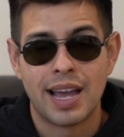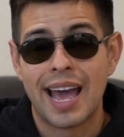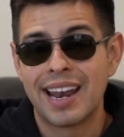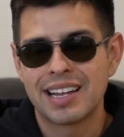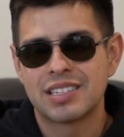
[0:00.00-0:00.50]

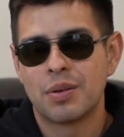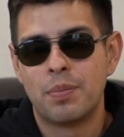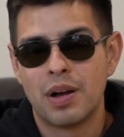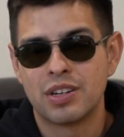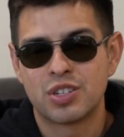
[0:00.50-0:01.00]
And that's a
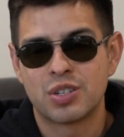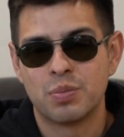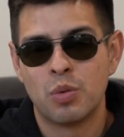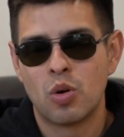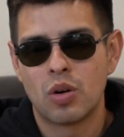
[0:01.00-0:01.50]
much
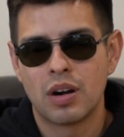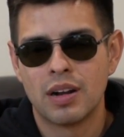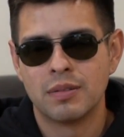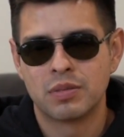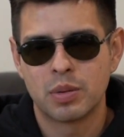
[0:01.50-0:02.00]

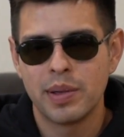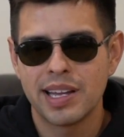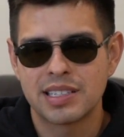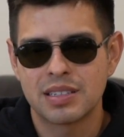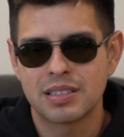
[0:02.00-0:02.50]
more, to me
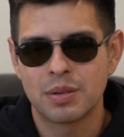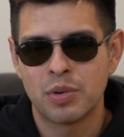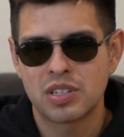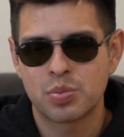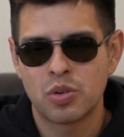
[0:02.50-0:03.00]
it's
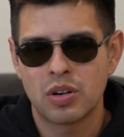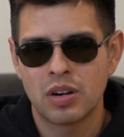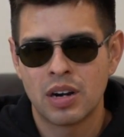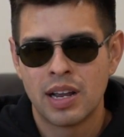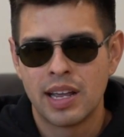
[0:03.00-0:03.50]
much
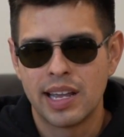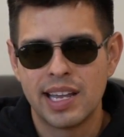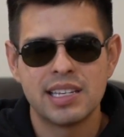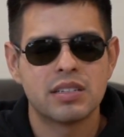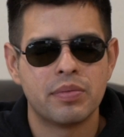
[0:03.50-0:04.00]
more
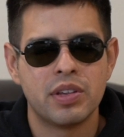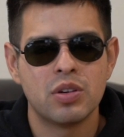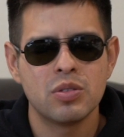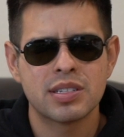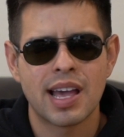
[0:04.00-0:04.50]
ease of
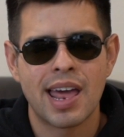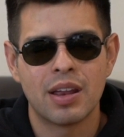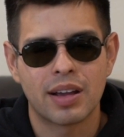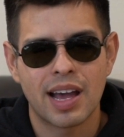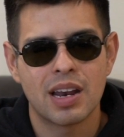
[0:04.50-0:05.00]
use, and
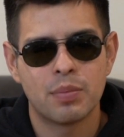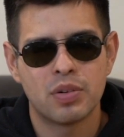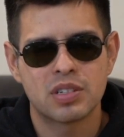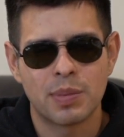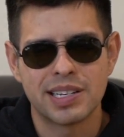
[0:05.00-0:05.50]
it kind of
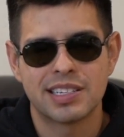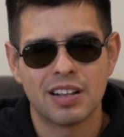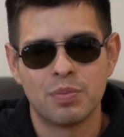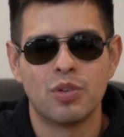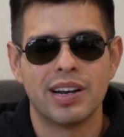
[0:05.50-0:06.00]
puts
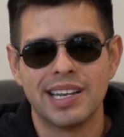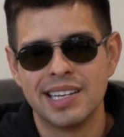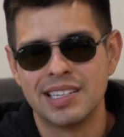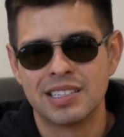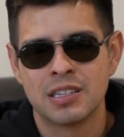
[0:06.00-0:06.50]
myself more at
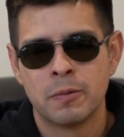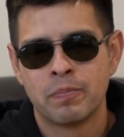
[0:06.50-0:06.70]
ease.